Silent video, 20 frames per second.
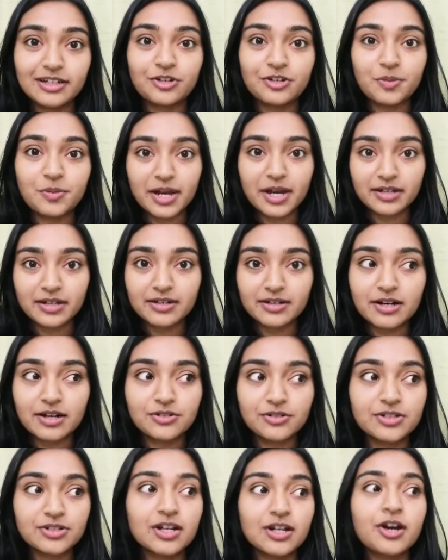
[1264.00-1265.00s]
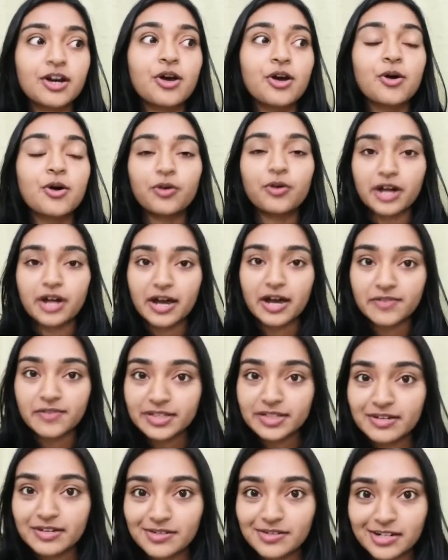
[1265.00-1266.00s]
in your bank account, or having
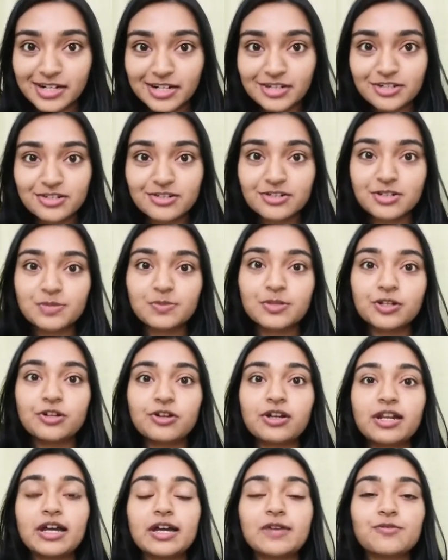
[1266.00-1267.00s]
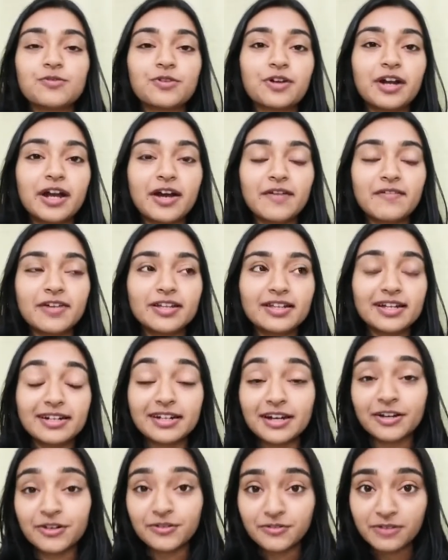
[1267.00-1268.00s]
that relationship in your life, or having that
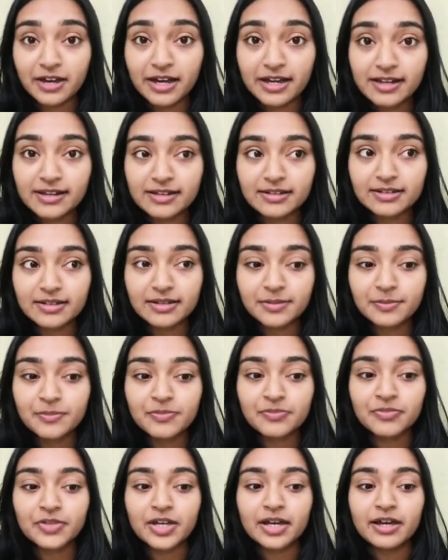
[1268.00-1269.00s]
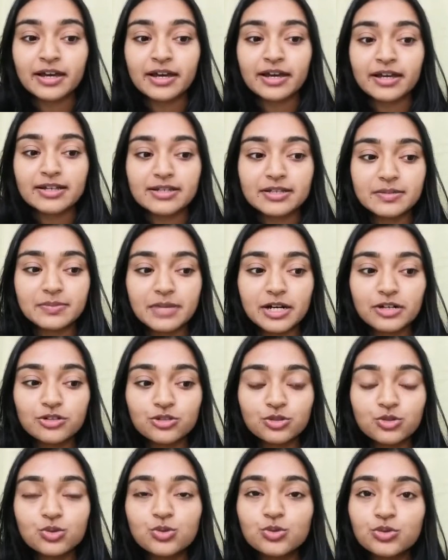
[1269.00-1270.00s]
kind of health. It's about
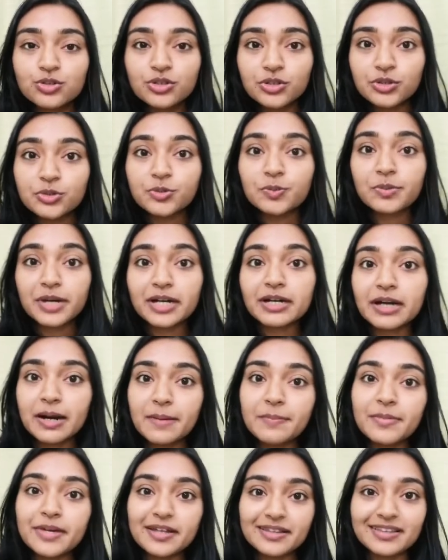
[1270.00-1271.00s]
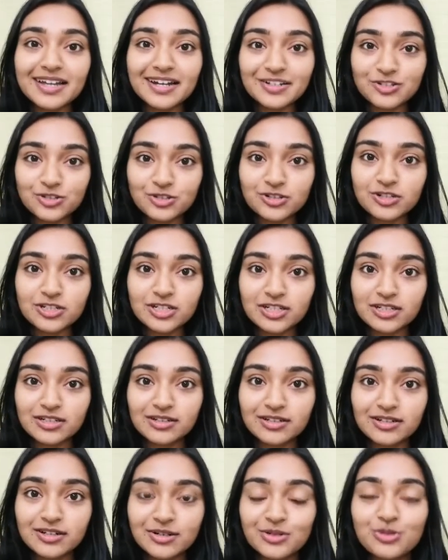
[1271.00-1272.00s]
who you become in that
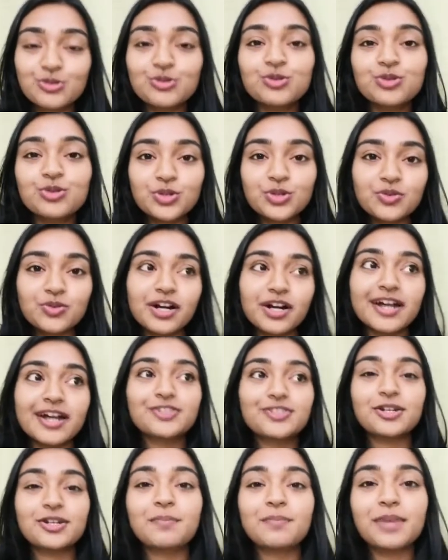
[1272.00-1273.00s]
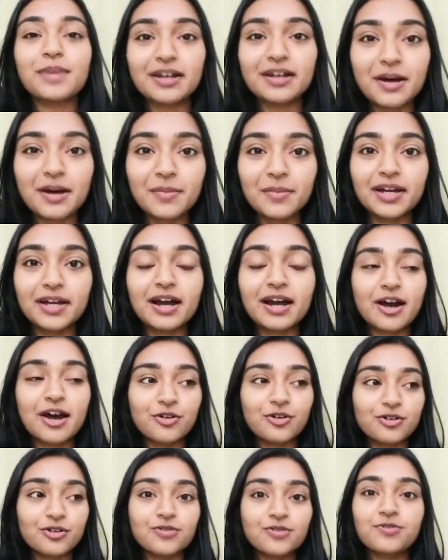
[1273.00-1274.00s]
journey, who you are actually becoming,
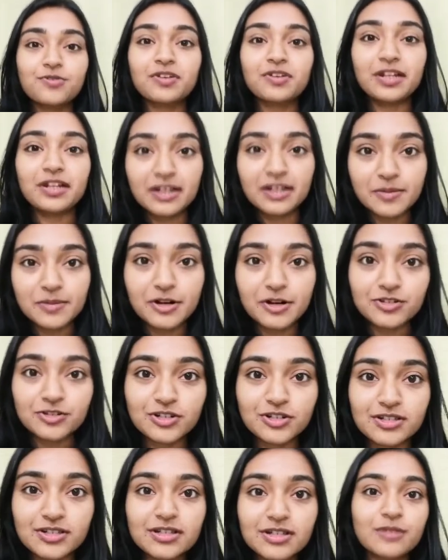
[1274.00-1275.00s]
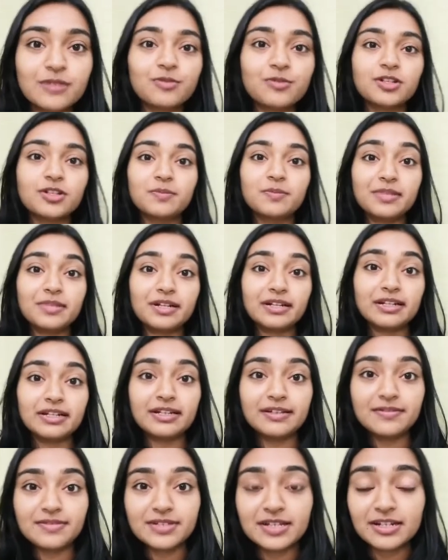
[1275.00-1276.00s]
how you're feeling about yourself, what are the
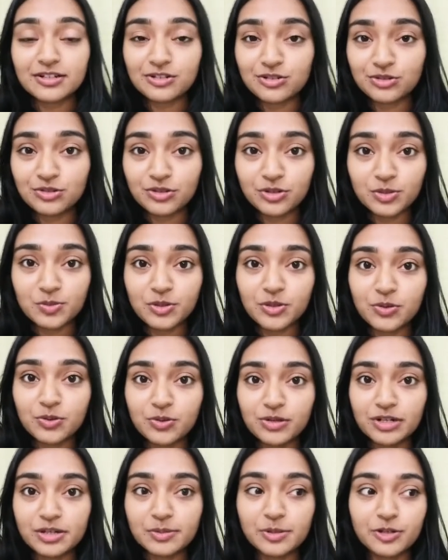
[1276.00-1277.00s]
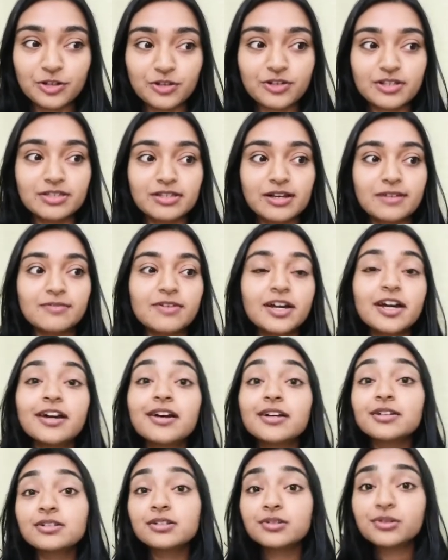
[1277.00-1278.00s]
beliefs that you're going to be holding about yourself,
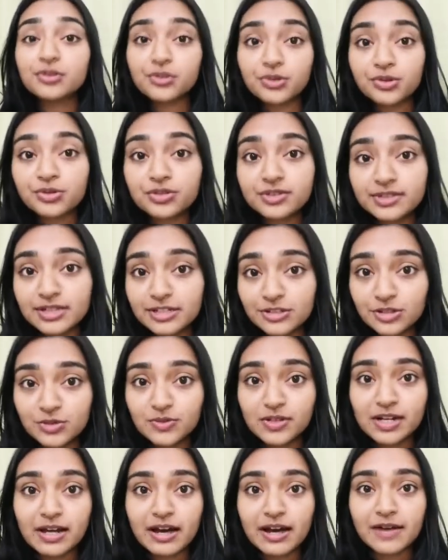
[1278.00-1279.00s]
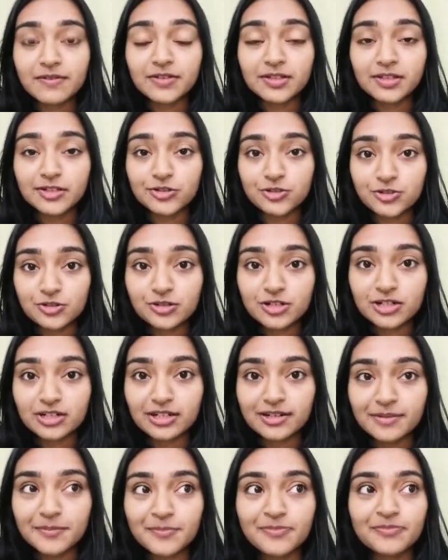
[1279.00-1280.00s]
the growth that you will have in the
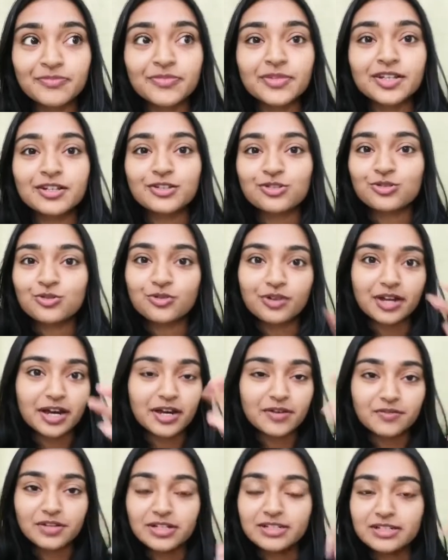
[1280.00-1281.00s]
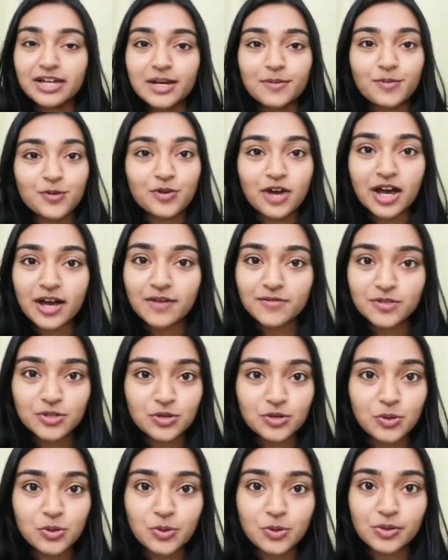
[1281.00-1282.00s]
journey. So every time you have a
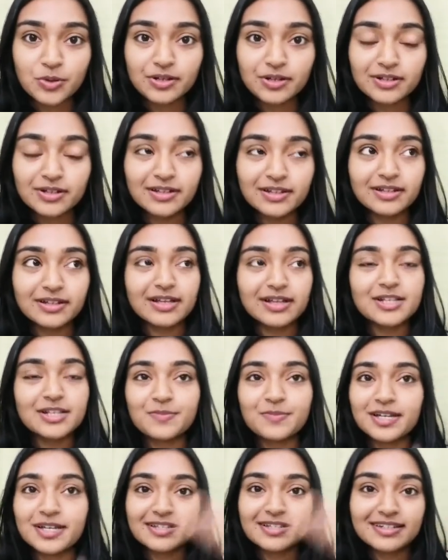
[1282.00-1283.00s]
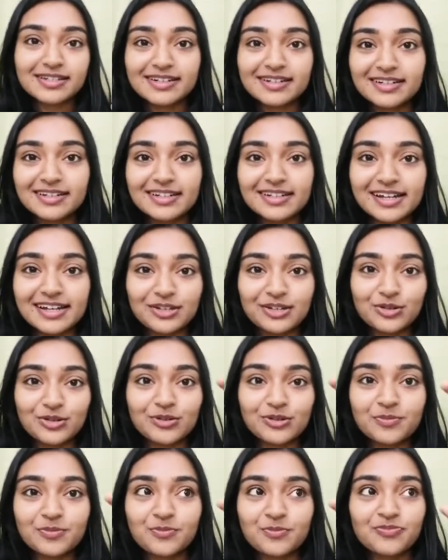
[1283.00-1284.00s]
goal, that's basically like,
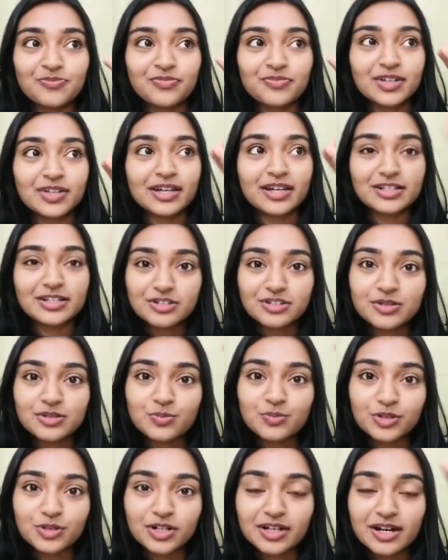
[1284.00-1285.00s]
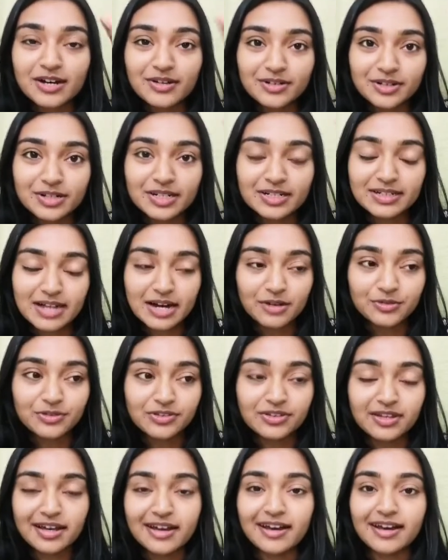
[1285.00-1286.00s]
it's just putting it
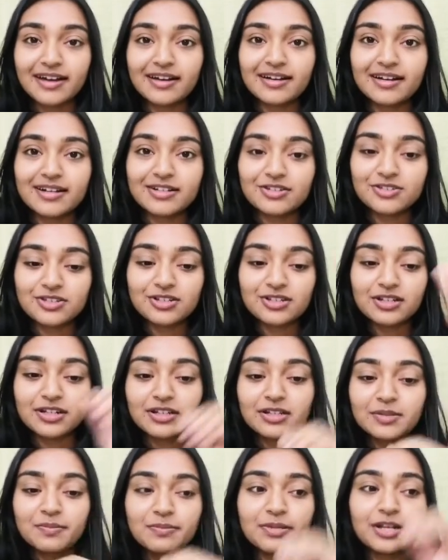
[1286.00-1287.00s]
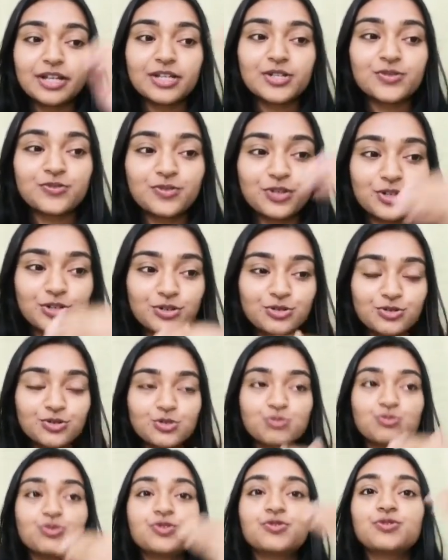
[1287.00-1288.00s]
out there. It's just another place for you
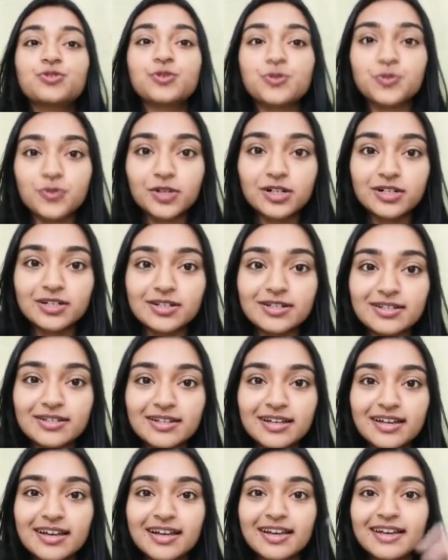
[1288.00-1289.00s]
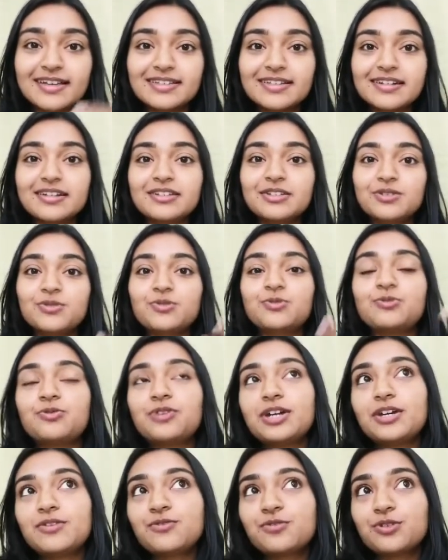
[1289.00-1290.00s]
to move towards. It's another
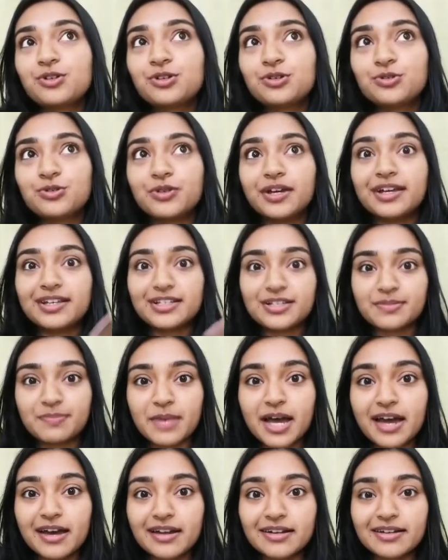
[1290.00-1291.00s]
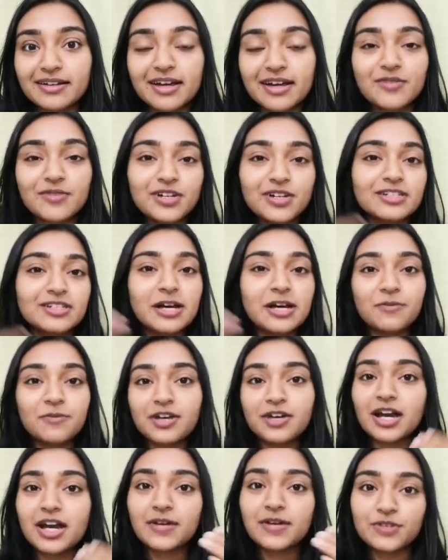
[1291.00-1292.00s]
way for you to expand. Every time
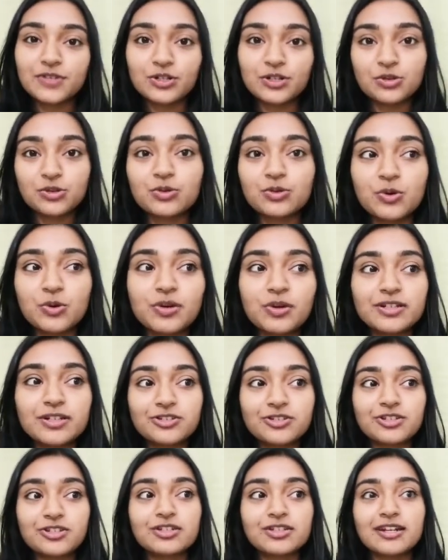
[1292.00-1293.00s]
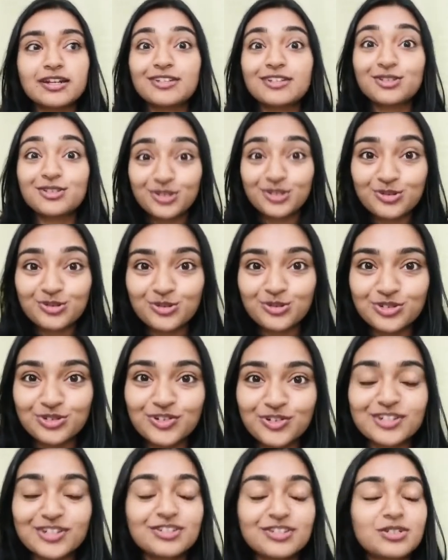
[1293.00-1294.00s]
we have a new goal, it's just an excuse
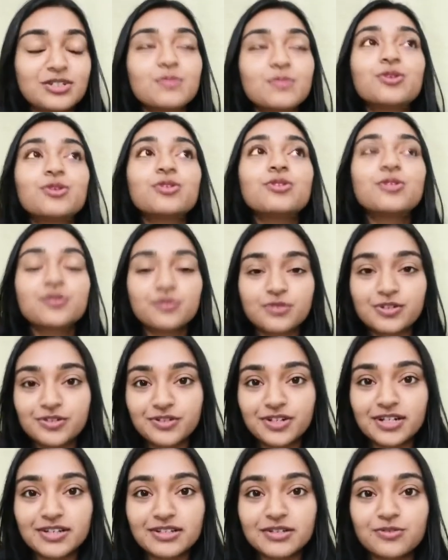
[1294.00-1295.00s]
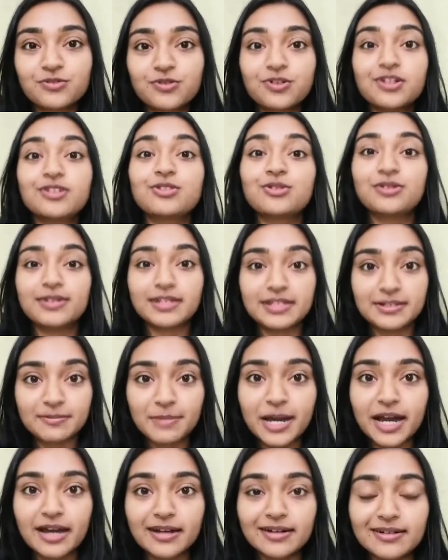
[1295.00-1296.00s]
or just a beautiful reason for us to
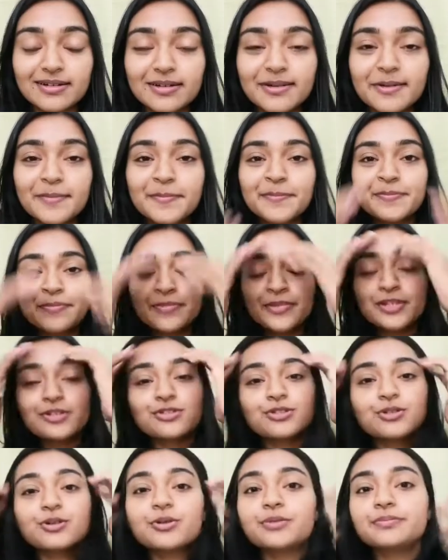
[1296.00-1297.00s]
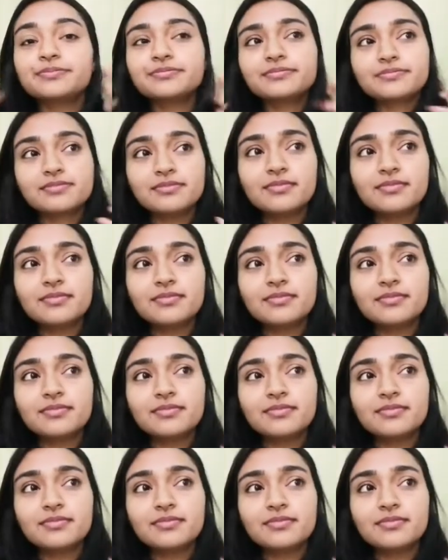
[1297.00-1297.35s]
expand. So